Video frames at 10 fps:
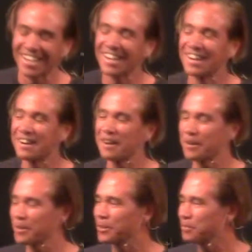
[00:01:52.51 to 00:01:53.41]

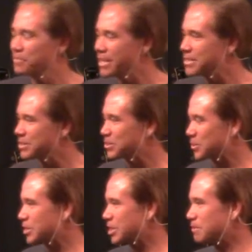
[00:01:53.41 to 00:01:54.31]
uh amazing
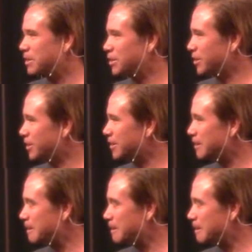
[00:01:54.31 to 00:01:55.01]
stories coming out of there.